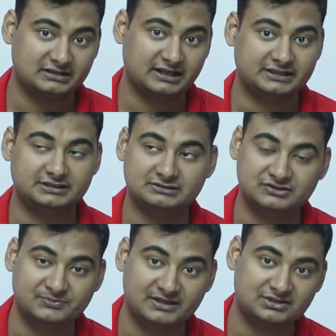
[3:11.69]
like in
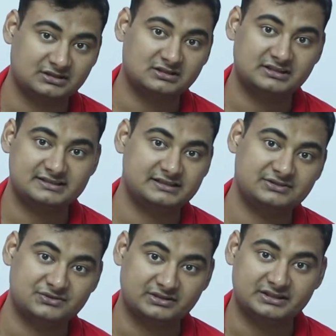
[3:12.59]
space shuttle days, they
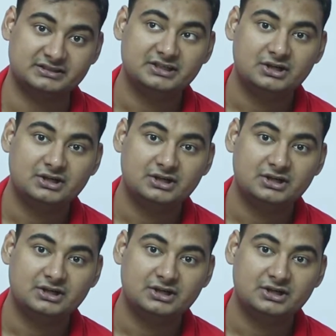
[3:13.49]
used to get